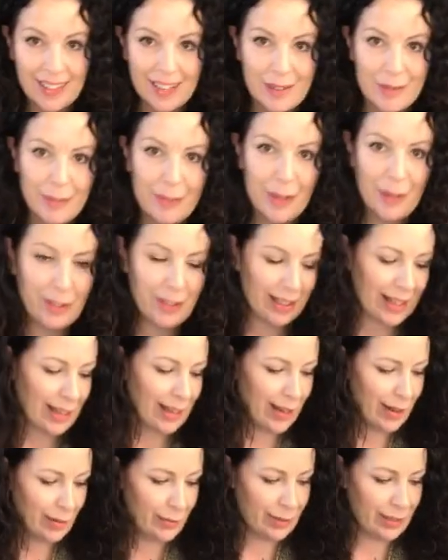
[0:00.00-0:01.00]
then fold that
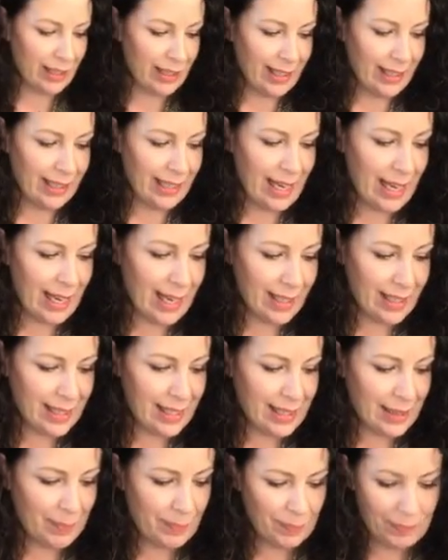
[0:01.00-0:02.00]
over like
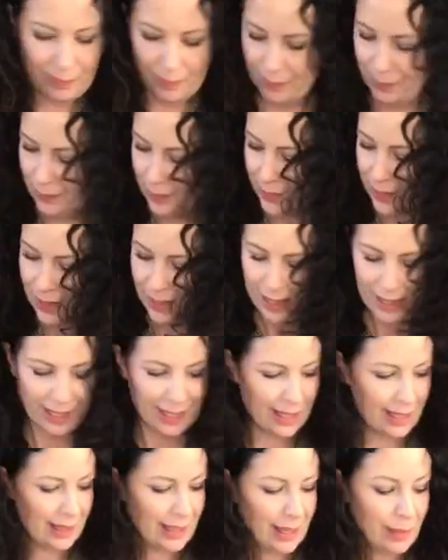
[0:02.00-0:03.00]
that.
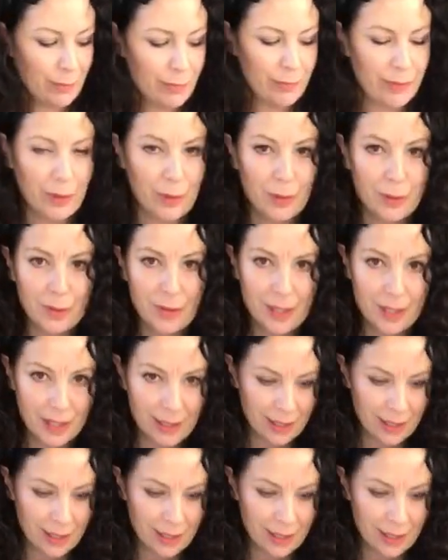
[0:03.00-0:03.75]
And fold